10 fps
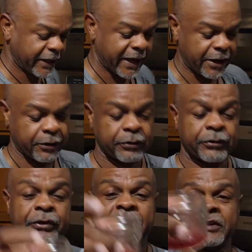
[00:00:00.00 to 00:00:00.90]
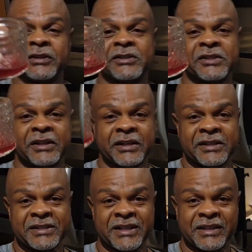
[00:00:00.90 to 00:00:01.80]
Now, see,
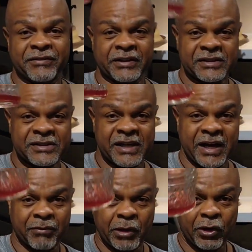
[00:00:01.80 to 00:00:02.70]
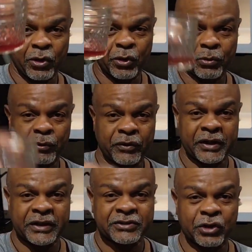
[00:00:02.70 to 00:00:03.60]
it's even. See how my whole
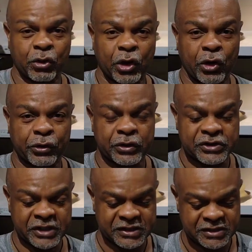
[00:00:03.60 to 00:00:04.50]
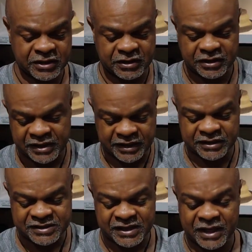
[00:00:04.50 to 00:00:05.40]
is no longer just in
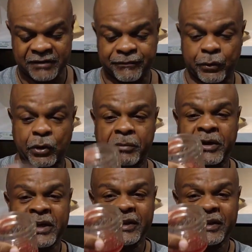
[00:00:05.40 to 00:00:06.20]
a solid form.